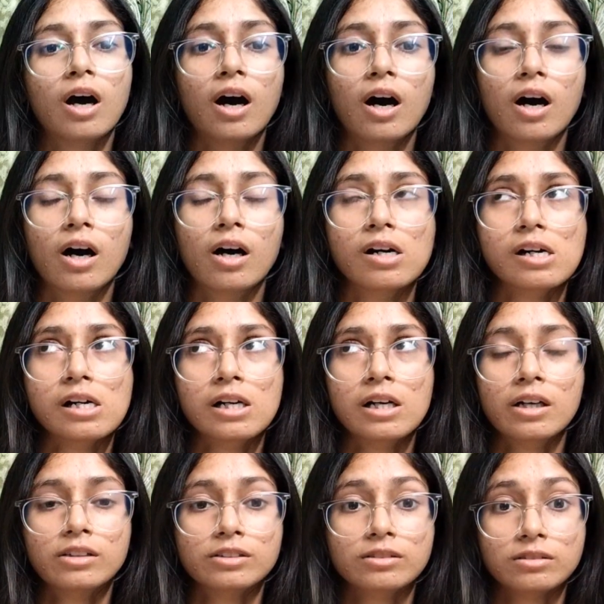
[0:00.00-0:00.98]
uh,
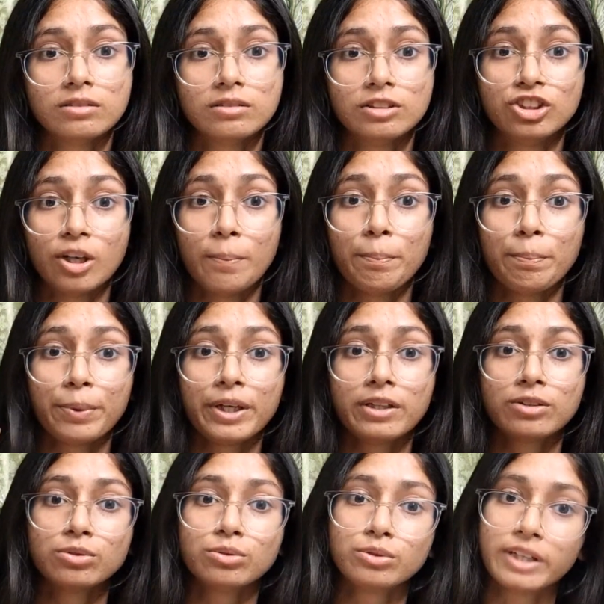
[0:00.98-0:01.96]

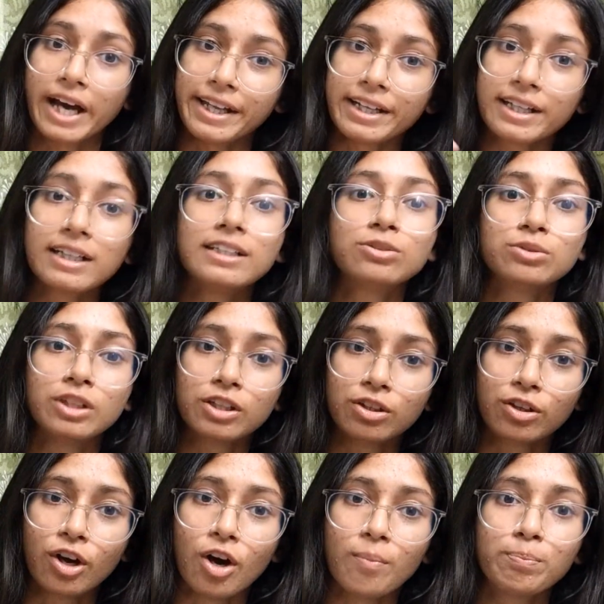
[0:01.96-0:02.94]
jumping to directly to the
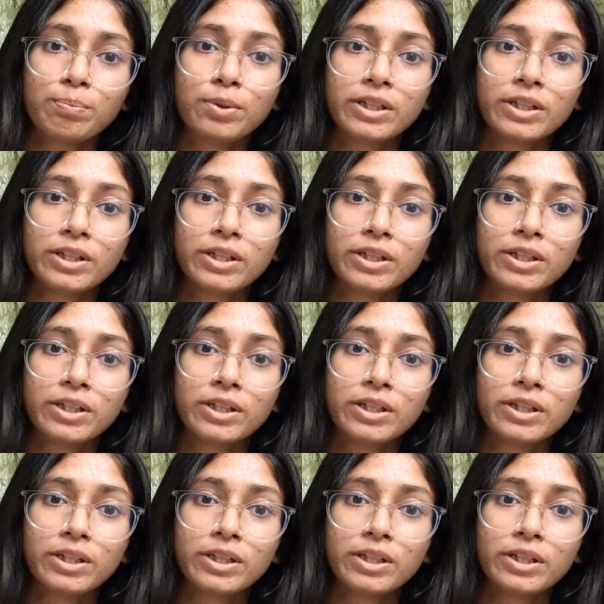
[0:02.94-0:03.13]
crop,